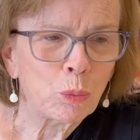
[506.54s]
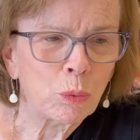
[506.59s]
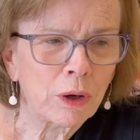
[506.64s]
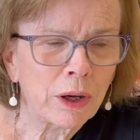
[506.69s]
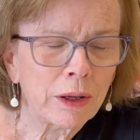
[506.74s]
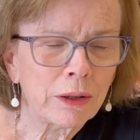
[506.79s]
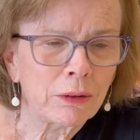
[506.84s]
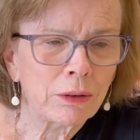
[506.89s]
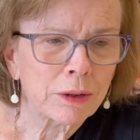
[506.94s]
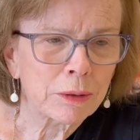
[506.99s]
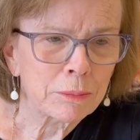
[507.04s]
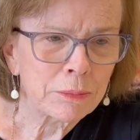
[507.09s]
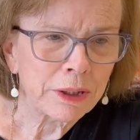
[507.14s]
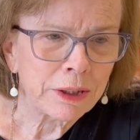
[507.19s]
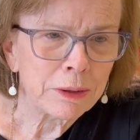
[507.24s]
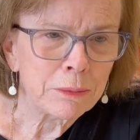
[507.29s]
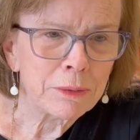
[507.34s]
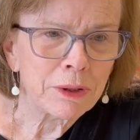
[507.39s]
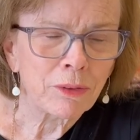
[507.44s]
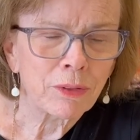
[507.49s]
I look at my
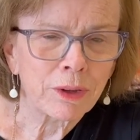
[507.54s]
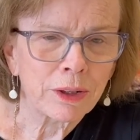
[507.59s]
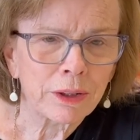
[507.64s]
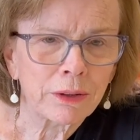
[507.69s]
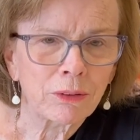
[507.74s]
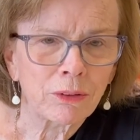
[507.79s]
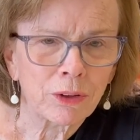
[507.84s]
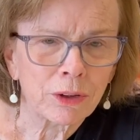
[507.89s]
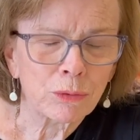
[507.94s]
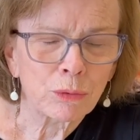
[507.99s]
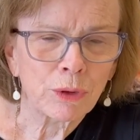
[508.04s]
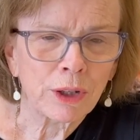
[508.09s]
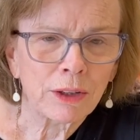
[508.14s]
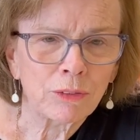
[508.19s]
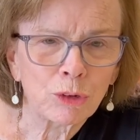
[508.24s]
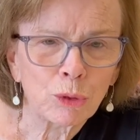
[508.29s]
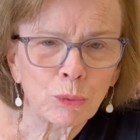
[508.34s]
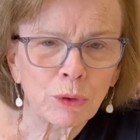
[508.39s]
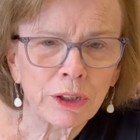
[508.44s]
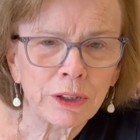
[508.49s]
email, then I look at
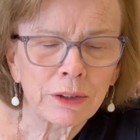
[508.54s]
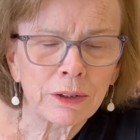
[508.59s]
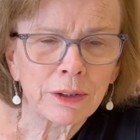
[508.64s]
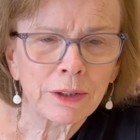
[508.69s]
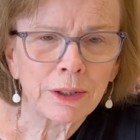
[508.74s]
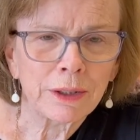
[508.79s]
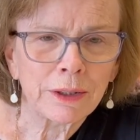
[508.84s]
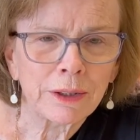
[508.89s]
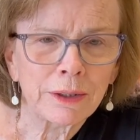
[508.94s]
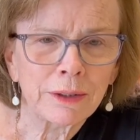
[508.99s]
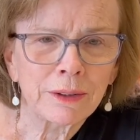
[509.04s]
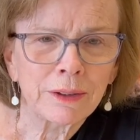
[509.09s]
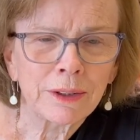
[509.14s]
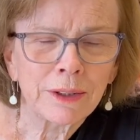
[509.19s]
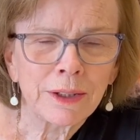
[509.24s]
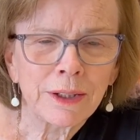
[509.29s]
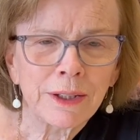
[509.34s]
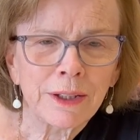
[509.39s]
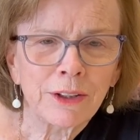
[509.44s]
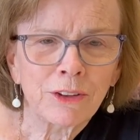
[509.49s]
Ravelry and
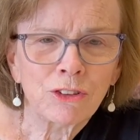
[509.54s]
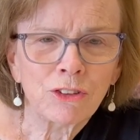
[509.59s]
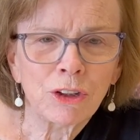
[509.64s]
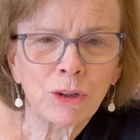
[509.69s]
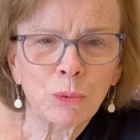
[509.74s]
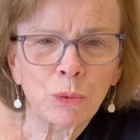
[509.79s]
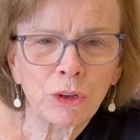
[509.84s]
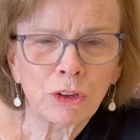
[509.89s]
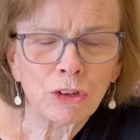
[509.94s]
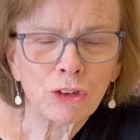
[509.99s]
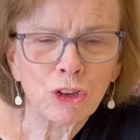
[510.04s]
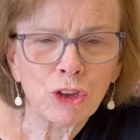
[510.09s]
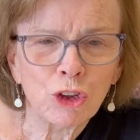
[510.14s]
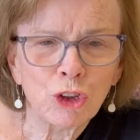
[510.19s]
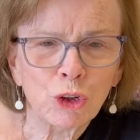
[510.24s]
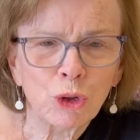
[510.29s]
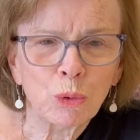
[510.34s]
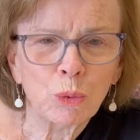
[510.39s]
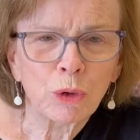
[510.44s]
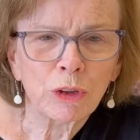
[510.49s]
see what's
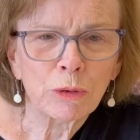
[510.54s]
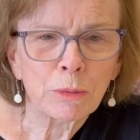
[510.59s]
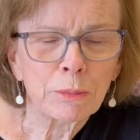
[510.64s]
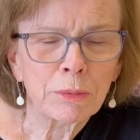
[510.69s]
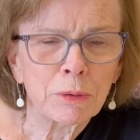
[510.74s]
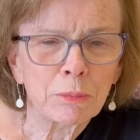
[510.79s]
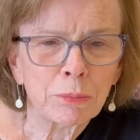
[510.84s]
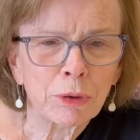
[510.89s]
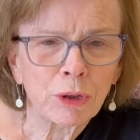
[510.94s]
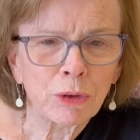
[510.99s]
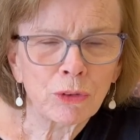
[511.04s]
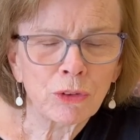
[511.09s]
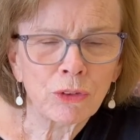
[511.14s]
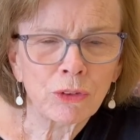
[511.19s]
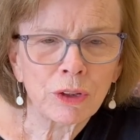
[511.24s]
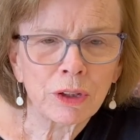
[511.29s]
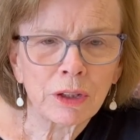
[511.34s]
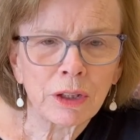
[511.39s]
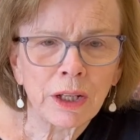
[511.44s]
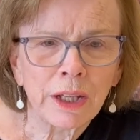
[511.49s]
new, what's been
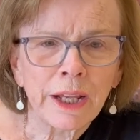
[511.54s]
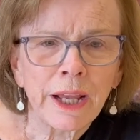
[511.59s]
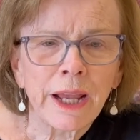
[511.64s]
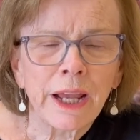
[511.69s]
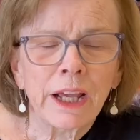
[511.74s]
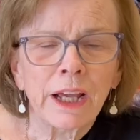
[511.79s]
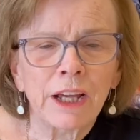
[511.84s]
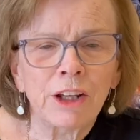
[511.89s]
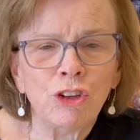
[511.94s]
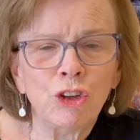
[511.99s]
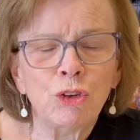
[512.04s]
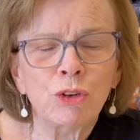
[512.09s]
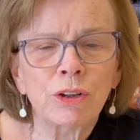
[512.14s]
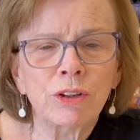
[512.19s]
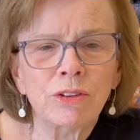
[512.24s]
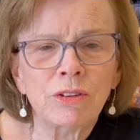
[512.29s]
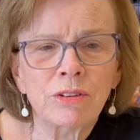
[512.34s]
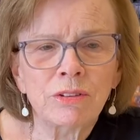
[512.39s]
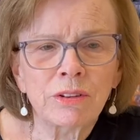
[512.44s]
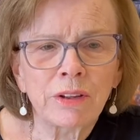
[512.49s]
posted. And you
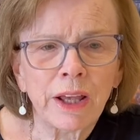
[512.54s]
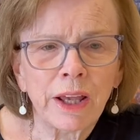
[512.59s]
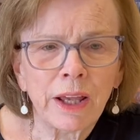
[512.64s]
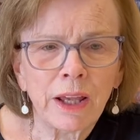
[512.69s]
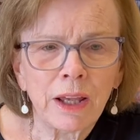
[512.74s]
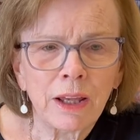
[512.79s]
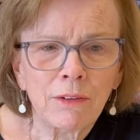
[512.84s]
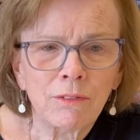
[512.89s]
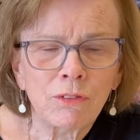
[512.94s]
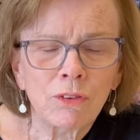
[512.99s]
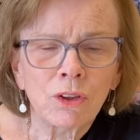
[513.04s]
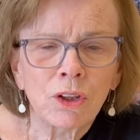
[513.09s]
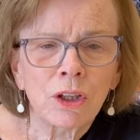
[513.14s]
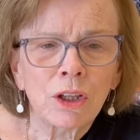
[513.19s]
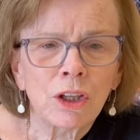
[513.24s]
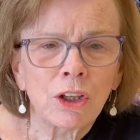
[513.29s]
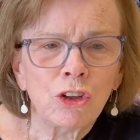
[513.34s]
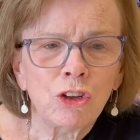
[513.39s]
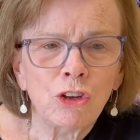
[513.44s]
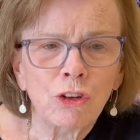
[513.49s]
can save
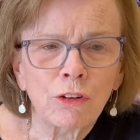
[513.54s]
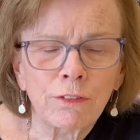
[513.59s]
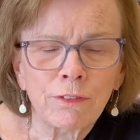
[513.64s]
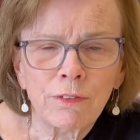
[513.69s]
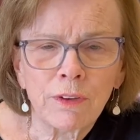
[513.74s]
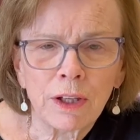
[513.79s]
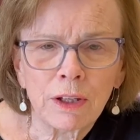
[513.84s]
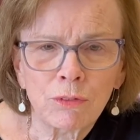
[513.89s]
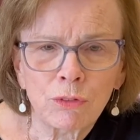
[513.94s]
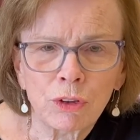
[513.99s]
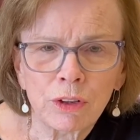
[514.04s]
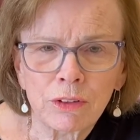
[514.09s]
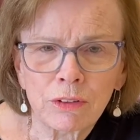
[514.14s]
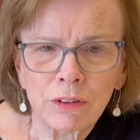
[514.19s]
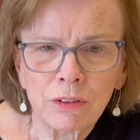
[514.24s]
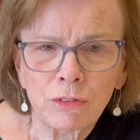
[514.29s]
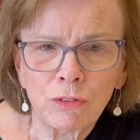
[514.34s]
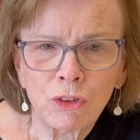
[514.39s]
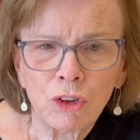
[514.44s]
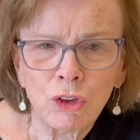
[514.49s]
your favorites.
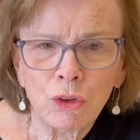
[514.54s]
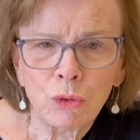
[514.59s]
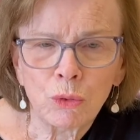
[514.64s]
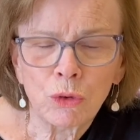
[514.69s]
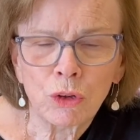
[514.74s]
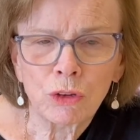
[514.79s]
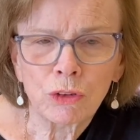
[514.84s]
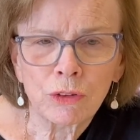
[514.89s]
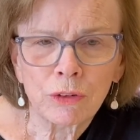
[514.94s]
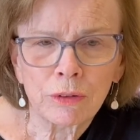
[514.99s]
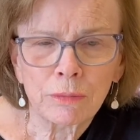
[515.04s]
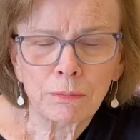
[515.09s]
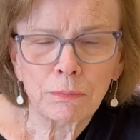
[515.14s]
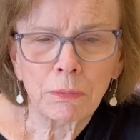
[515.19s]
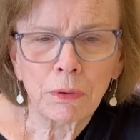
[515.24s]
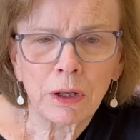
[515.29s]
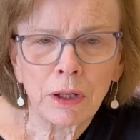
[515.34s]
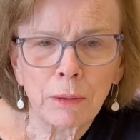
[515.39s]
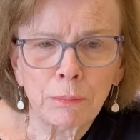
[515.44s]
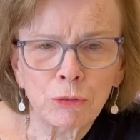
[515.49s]
There's an
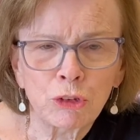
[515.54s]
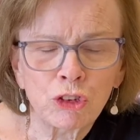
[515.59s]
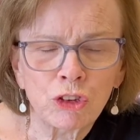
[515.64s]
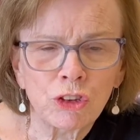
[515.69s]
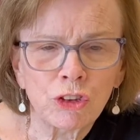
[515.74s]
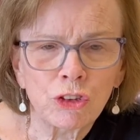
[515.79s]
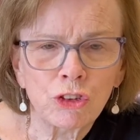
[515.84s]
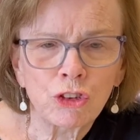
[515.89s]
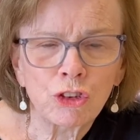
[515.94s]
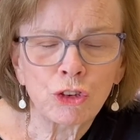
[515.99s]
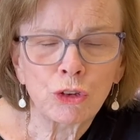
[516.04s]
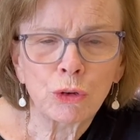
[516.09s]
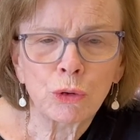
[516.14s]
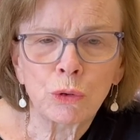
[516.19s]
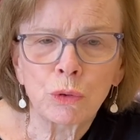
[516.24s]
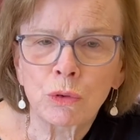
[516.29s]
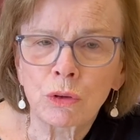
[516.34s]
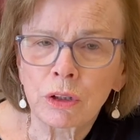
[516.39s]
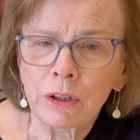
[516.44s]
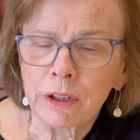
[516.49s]
option
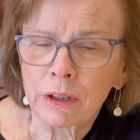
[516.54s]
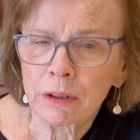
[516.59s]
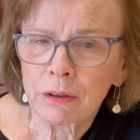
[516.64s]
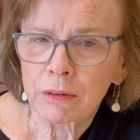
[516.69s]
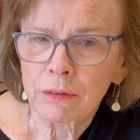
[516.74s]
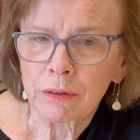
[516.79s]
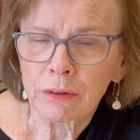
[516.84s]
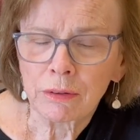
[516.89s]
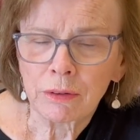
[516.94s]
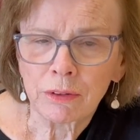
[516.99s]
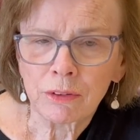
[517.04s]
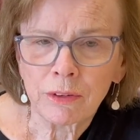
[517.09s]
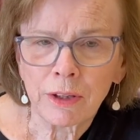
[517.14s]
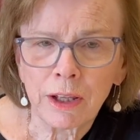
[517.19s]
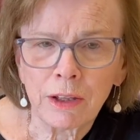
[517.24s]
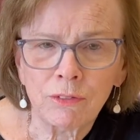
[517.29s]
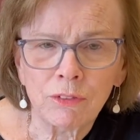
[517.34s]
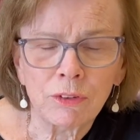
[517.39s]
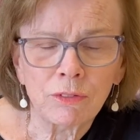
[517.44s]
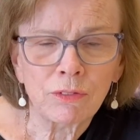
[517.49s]
to click
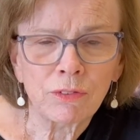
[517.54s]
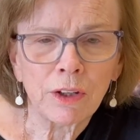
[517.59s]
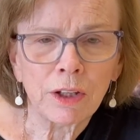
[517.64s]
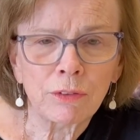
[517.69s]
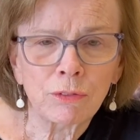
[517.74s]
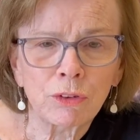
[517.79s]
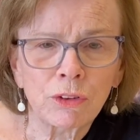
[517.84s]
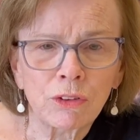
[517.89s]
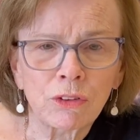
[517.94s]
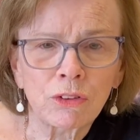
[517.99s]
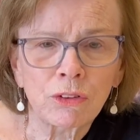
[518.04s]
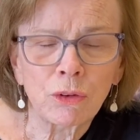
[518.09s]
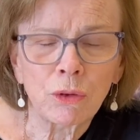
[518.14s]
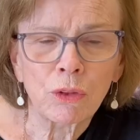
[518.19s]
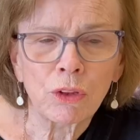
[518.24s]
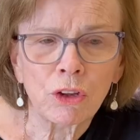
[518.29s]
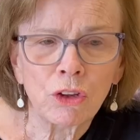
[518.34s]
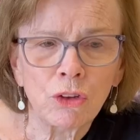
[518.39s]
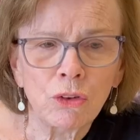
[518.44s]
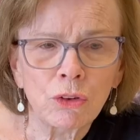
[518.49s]
save in favorites so
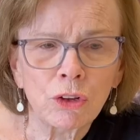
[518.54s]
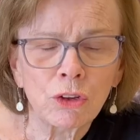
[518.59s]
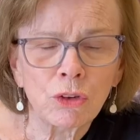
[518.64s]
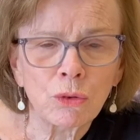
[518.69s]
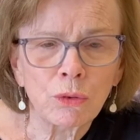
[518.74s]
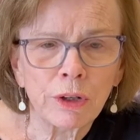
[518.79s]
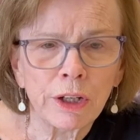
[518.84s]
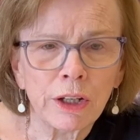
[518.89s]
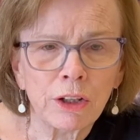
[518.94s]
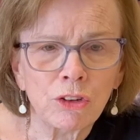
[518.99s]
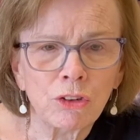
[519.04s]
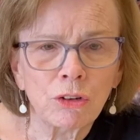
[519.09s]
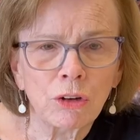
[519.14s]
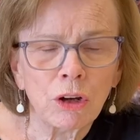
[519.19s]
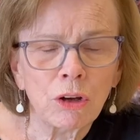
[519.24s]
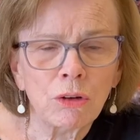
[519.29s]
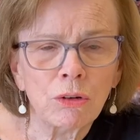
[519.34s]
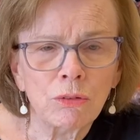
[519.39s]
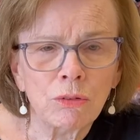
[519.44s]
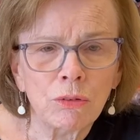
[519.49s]
that you can create your
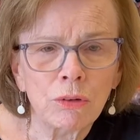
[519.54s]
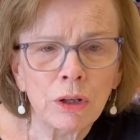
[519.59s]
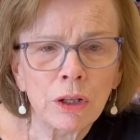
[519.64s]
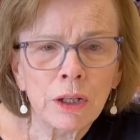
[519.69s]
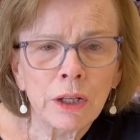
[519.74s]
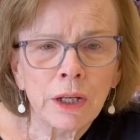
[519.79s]
own